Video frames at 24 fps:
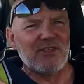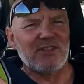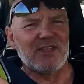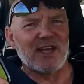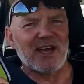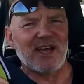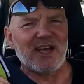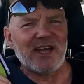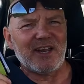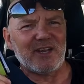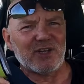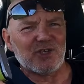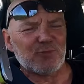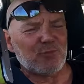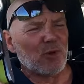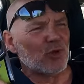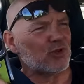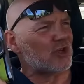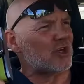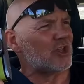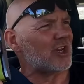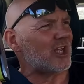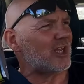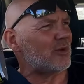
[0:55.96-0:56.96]
Saying that, I had a
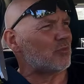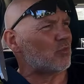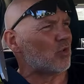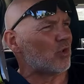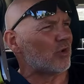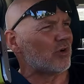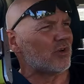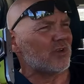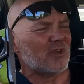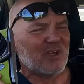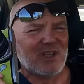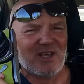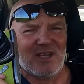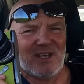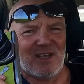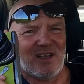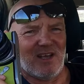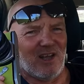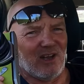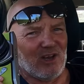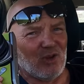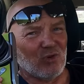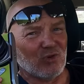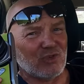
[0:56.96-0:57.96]
spotty green one
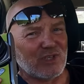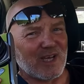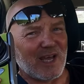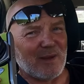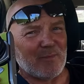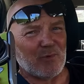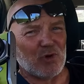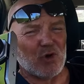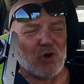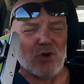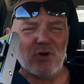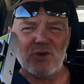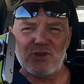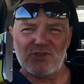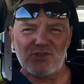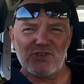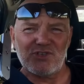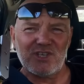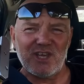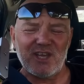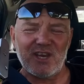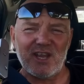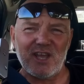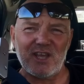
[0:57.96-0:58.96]
a long time ago
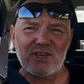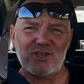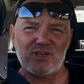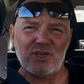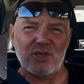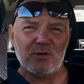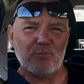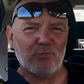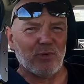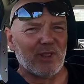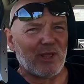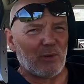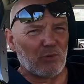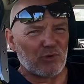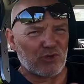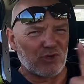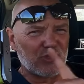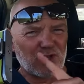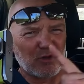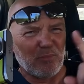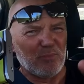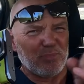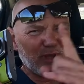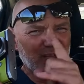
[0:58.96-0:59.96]
as a teenager, but
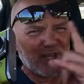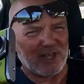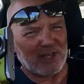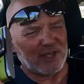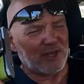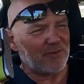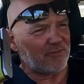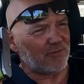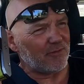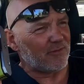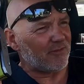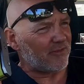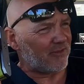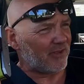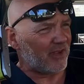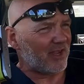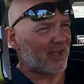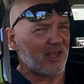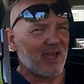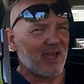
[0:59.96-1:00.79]
that was a completely different